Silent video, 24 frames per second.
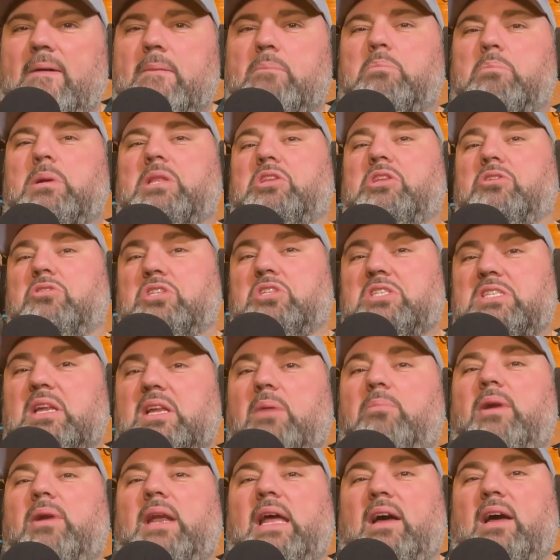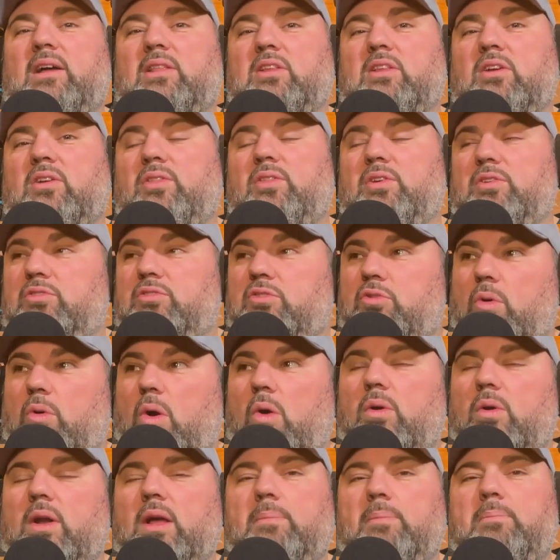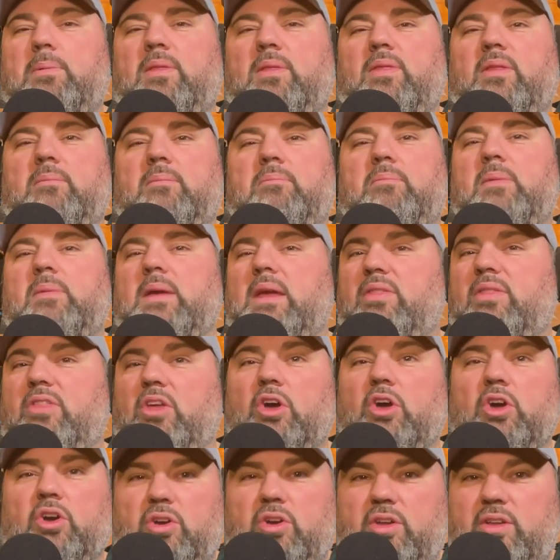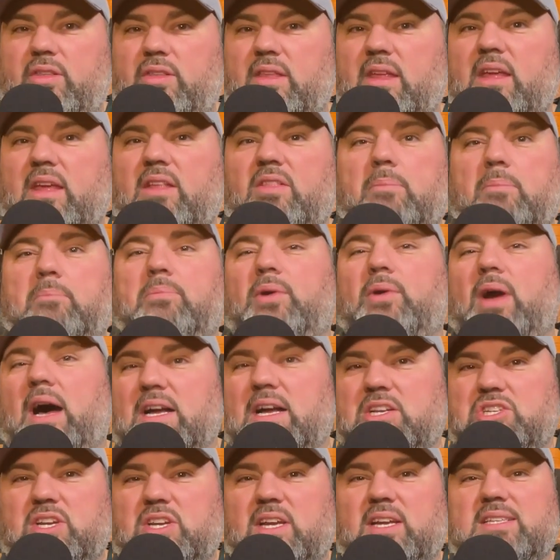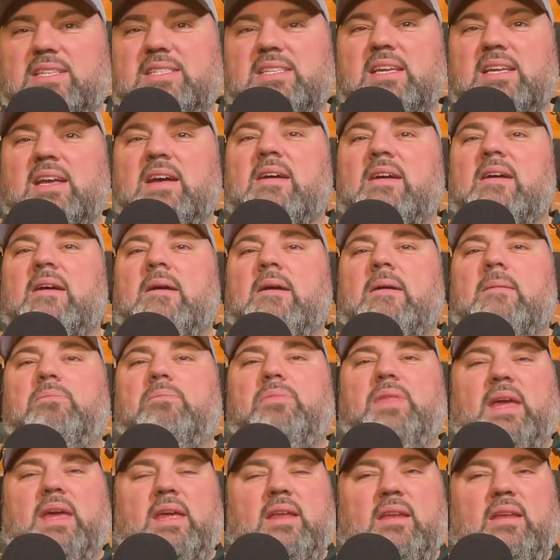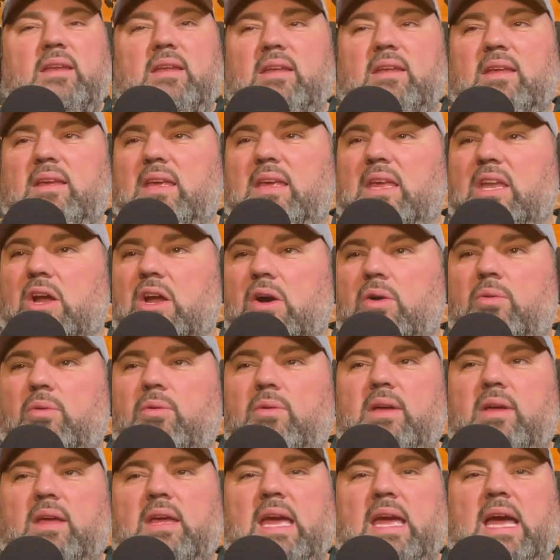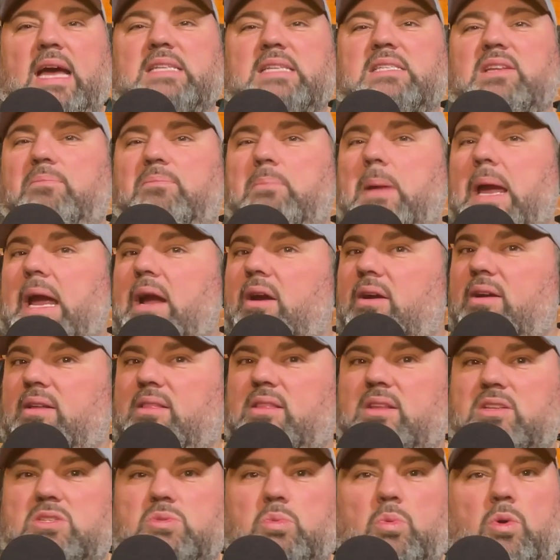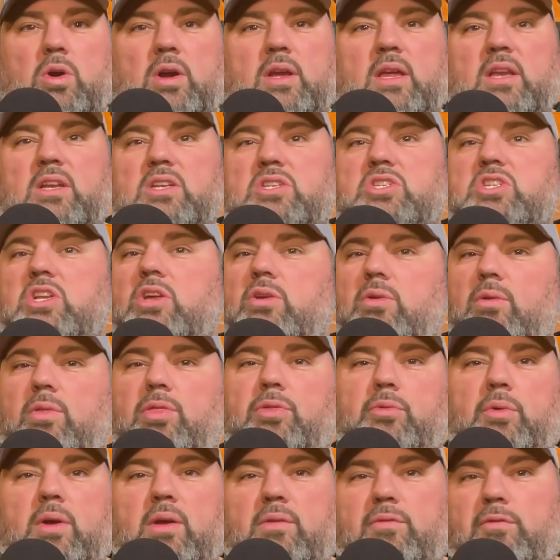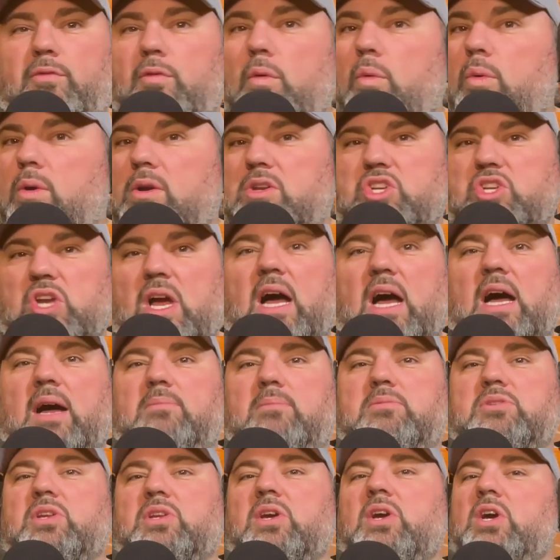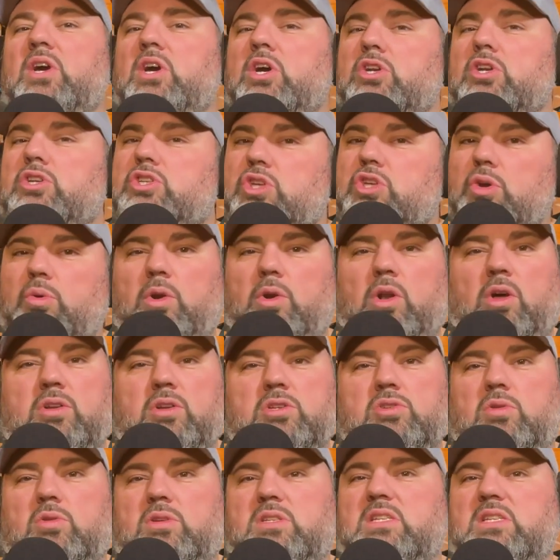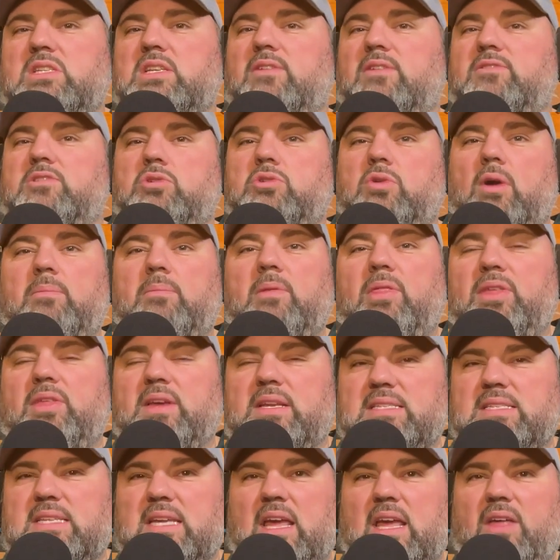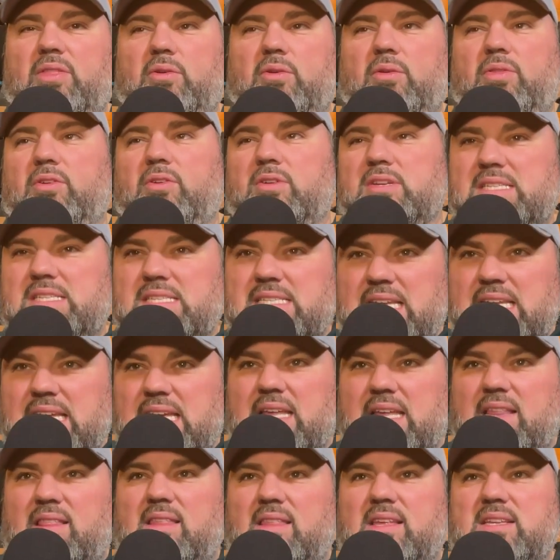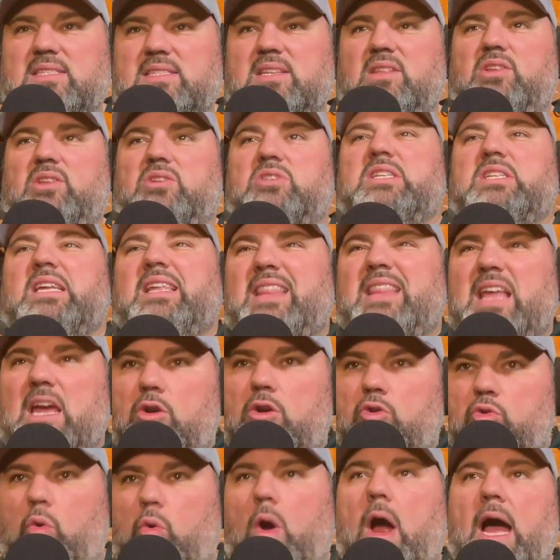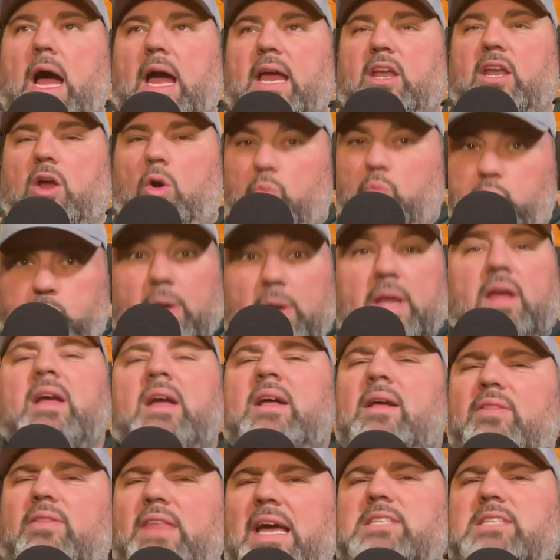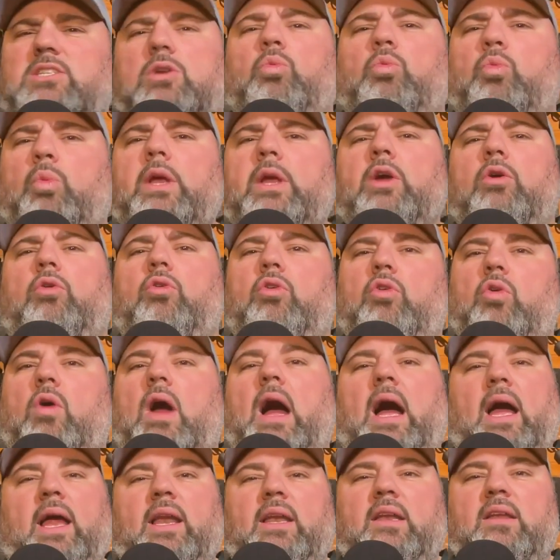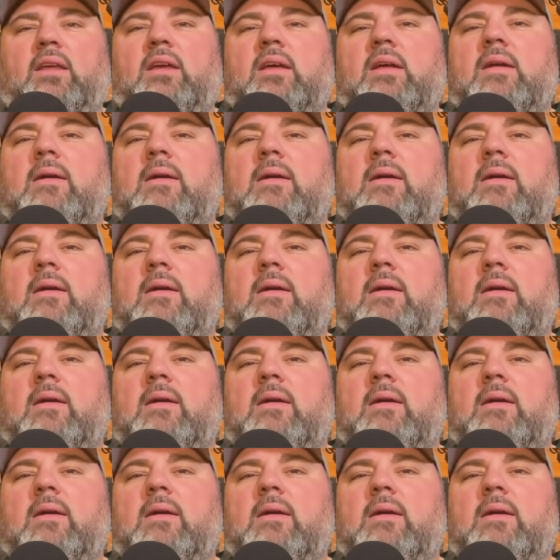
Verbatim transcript: But there's someone out there that's grown up in the, in the hood, in the projects, that, you know, has a parent that's working two, three, four jobs, doing all sorts of stuff, scrubbing things together, and they're seeing this and they're seeing that grind. A real, that's a real grind.